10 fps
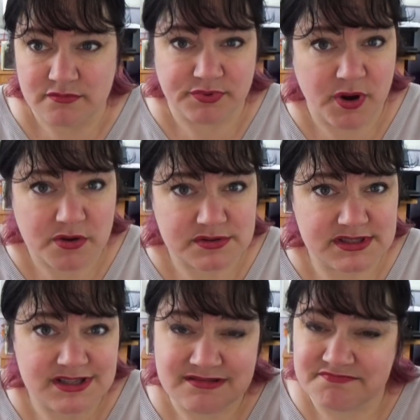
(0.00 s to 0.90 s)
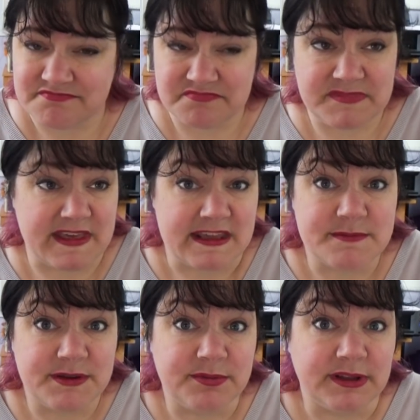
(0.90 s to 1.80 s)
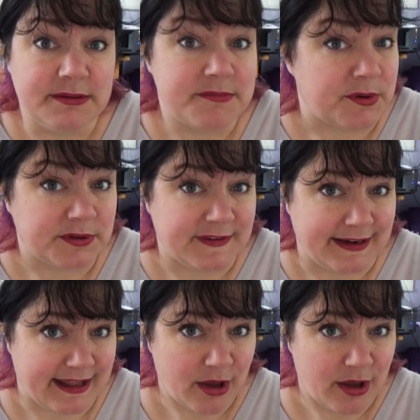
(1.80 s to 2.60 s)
Pros, they can be really motivating,